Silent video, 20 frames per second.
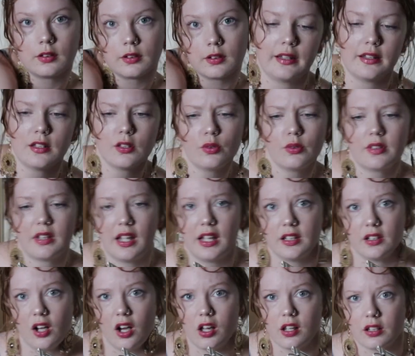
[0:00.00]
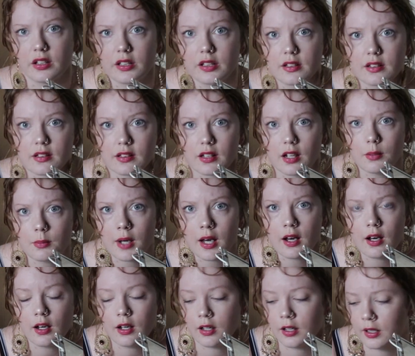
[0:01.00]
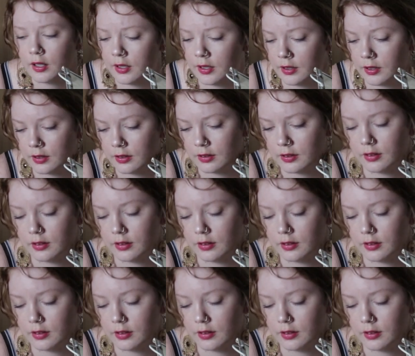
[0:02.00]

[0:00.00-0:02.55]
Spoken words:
This was $8. Come on.